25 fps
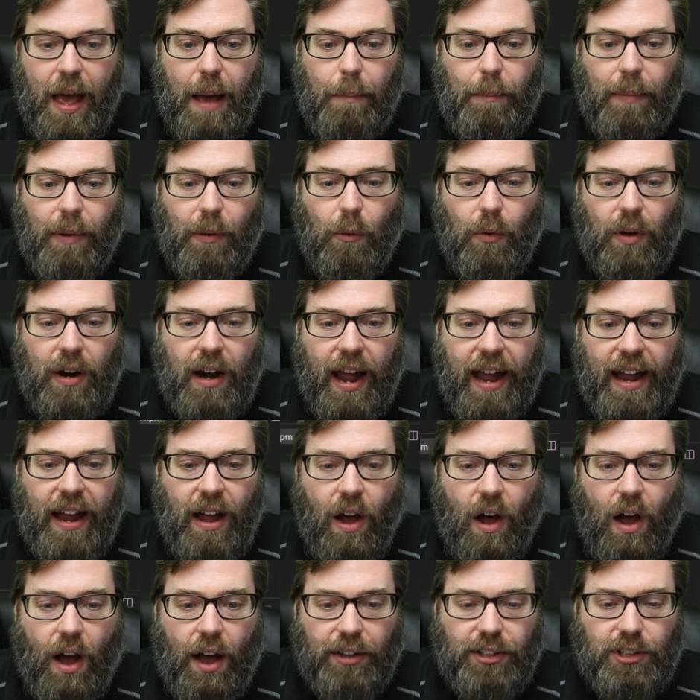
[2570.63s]
But what I
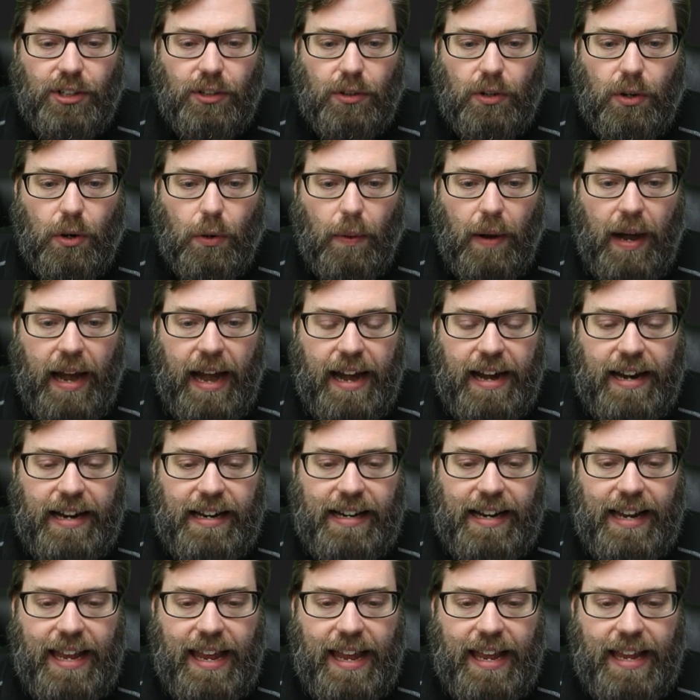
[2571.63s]
also
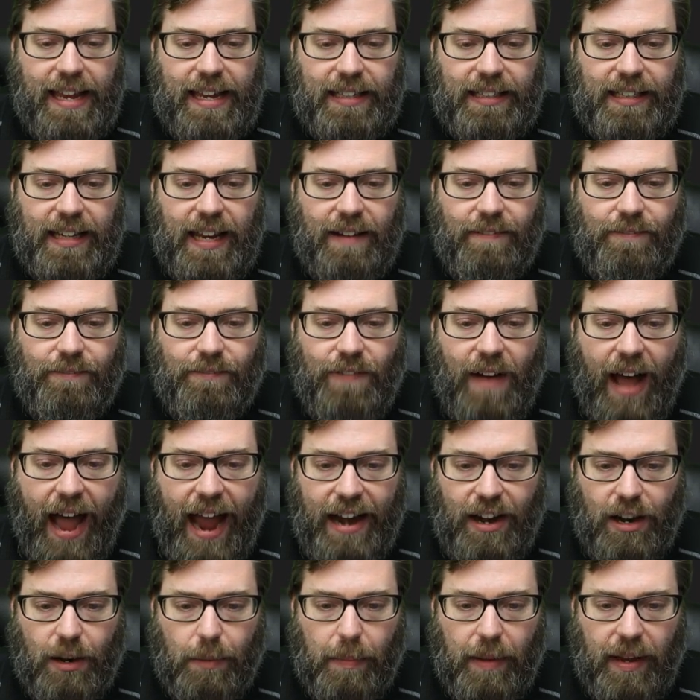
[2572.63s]
created is
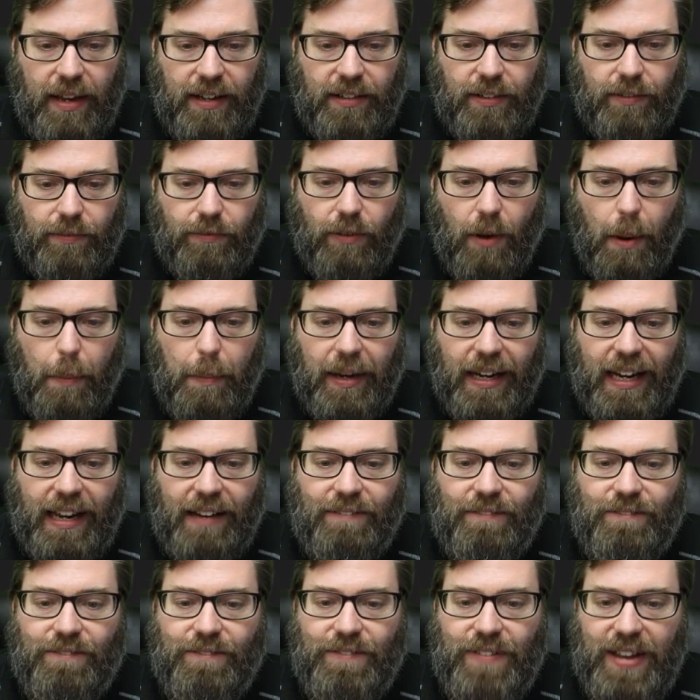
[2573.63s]
environment from a
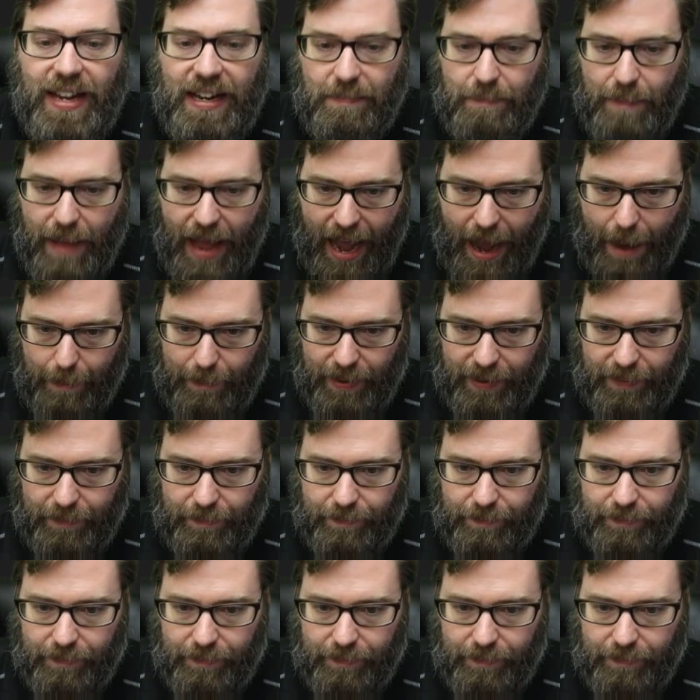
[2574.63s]
config map.